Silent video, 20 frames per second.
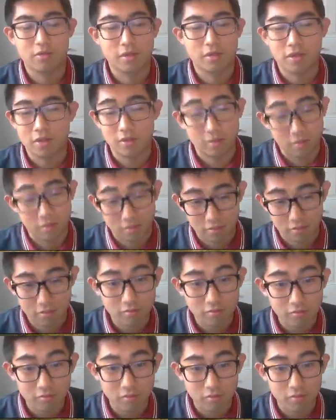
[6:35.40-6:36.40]
that, you know,
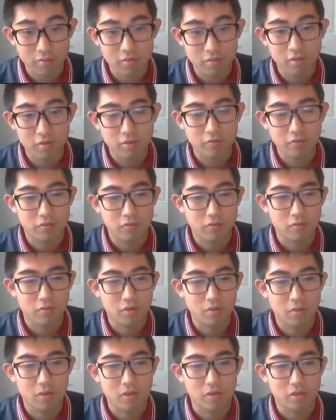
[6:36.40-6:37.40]

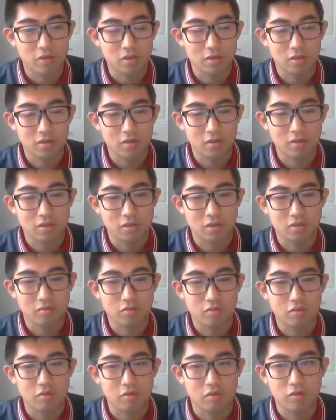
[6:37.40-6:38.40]
I might just as
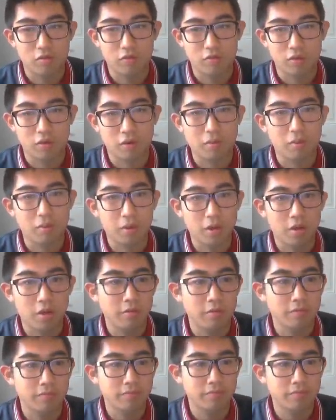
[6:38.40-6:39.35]
well go for it, but